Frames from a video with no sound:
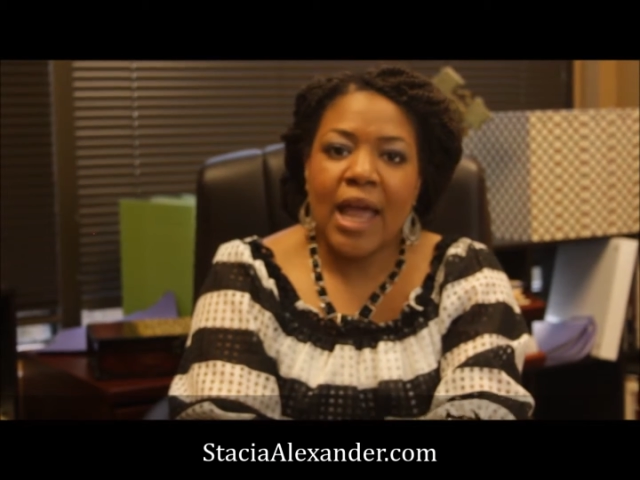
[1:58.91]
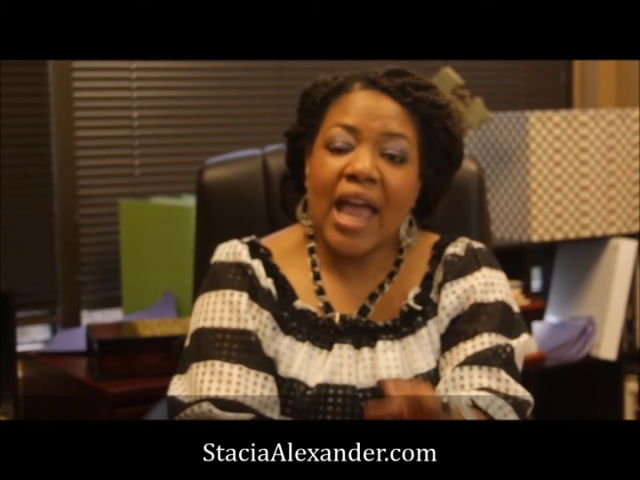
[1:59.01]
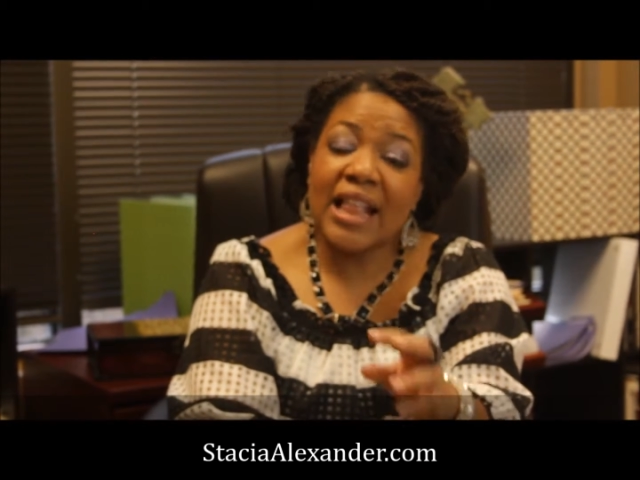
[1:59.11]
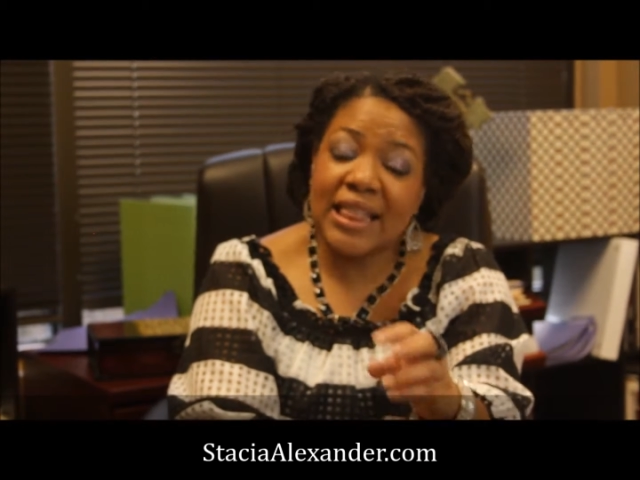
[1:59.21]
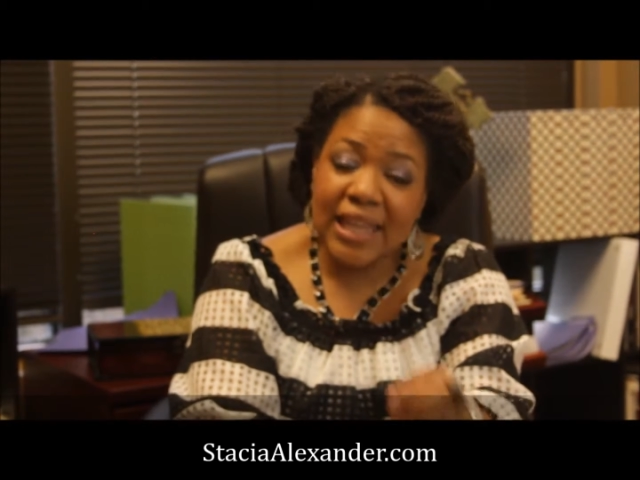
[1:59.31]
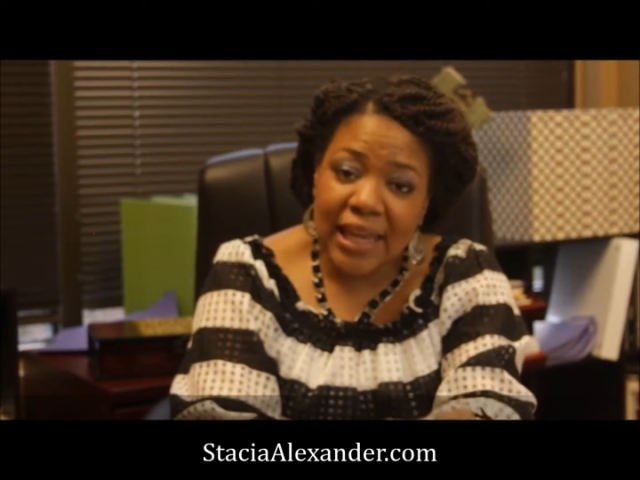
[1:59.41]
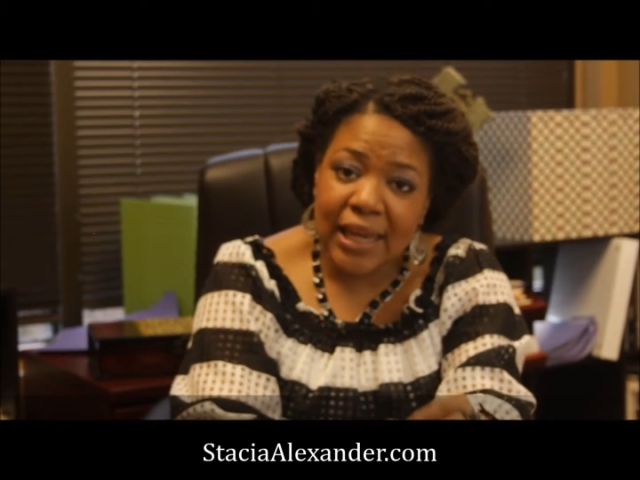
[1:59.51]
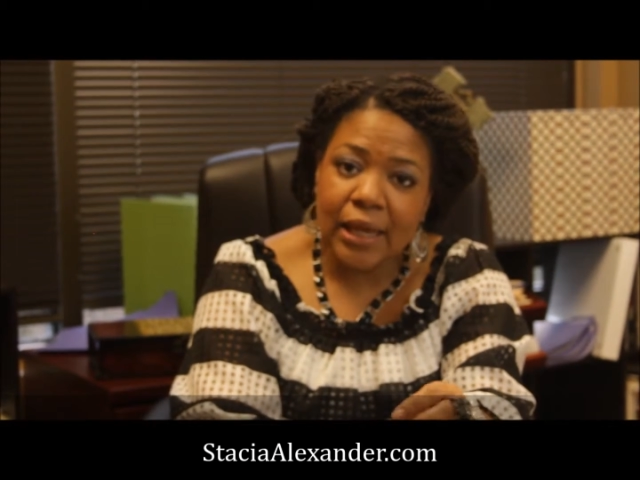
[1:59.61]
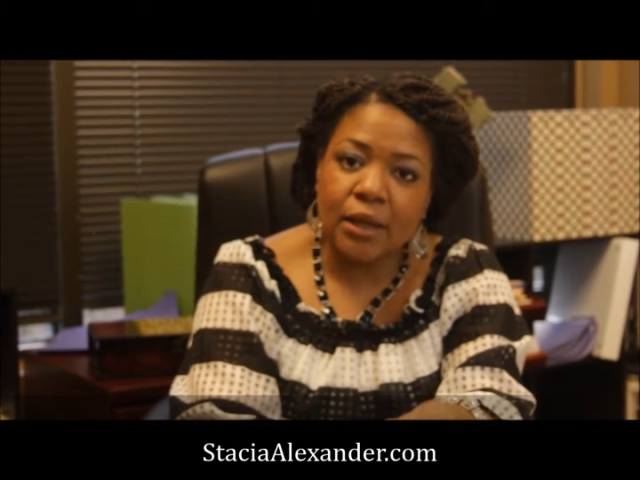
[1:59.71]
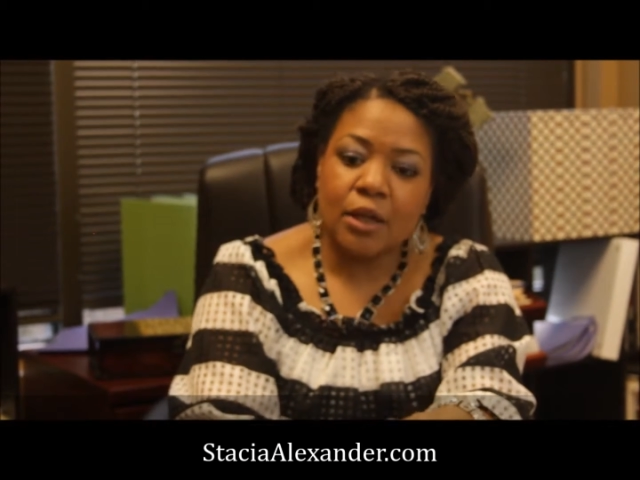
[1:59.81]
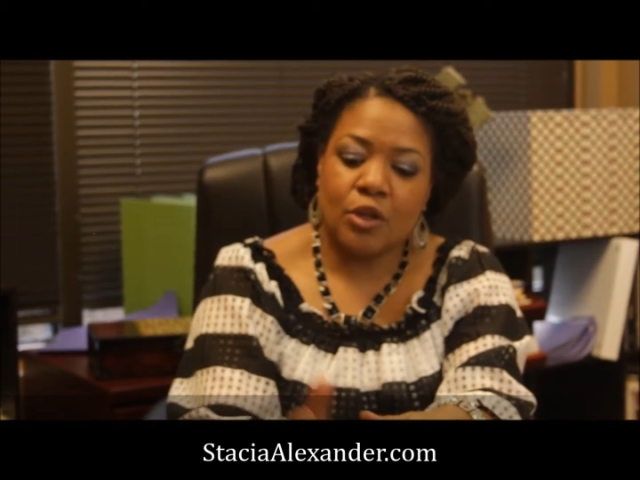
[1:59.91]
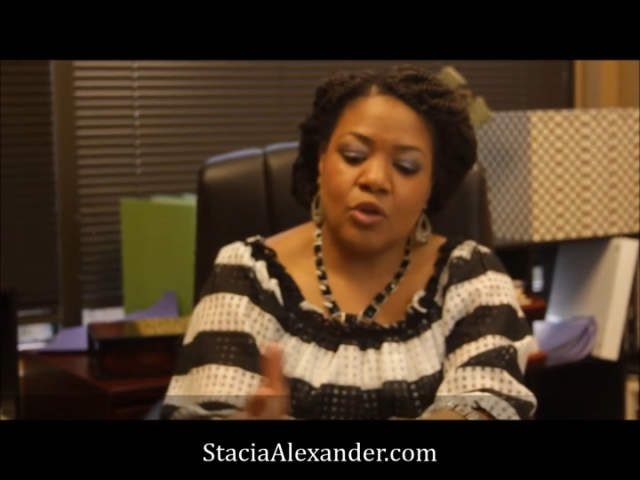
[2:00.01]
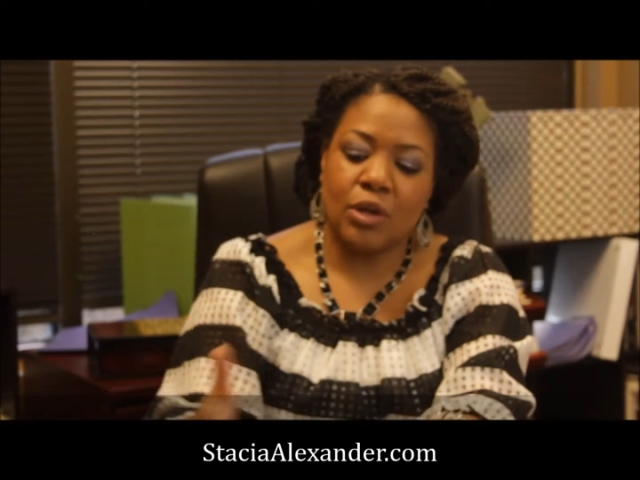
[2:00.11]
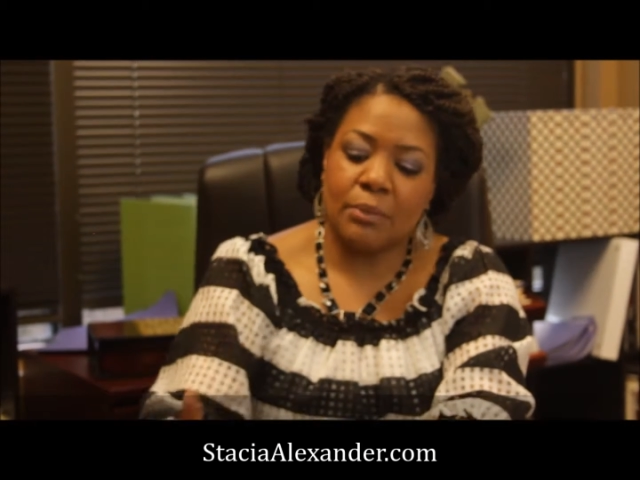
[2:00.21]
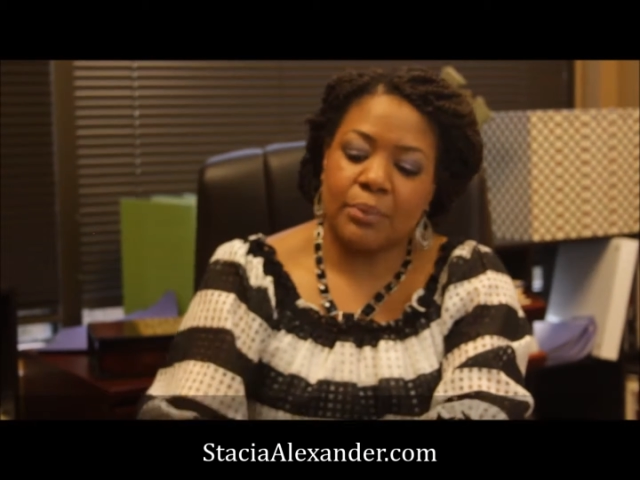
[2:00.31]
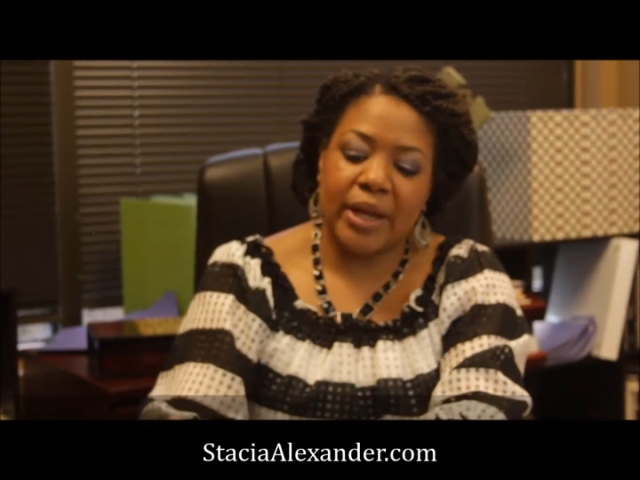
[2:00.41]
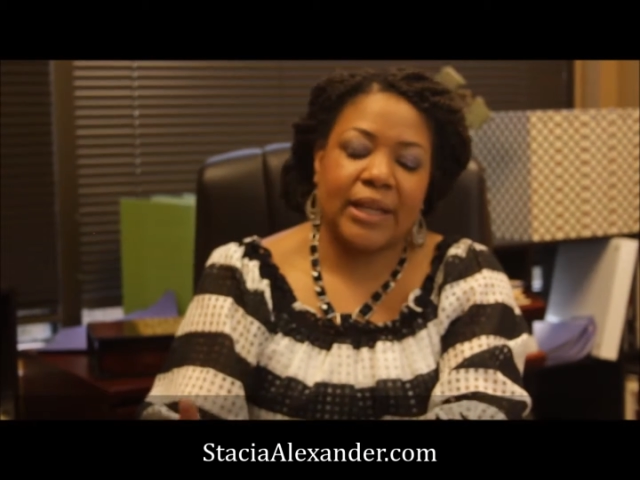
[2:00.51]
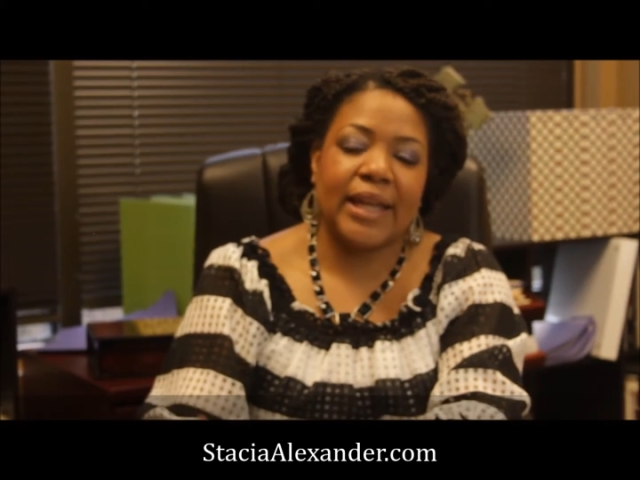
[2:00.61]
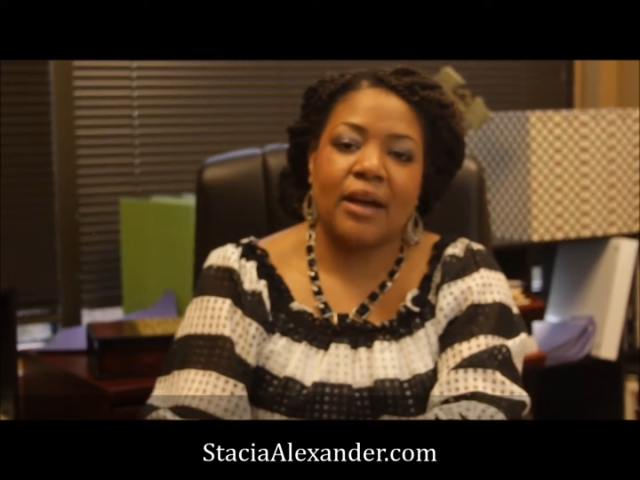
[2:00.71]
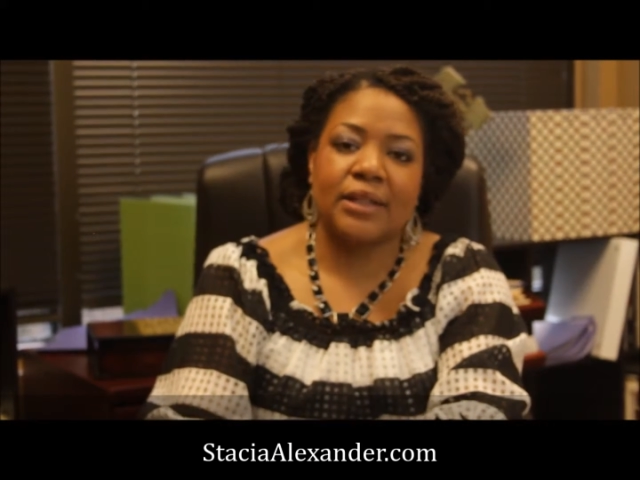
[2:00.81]
And then you can break it
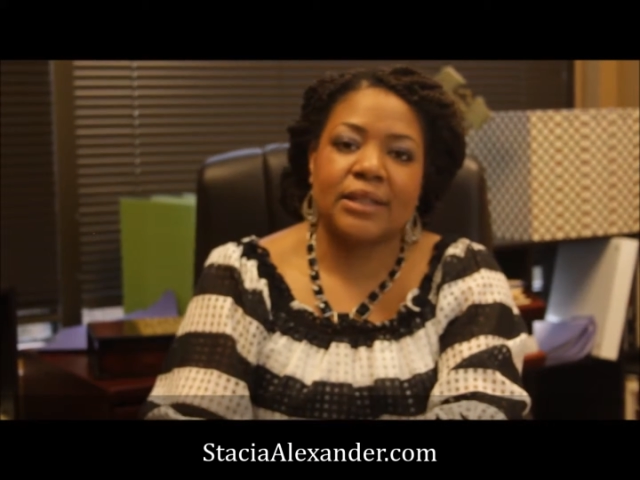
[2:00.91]
down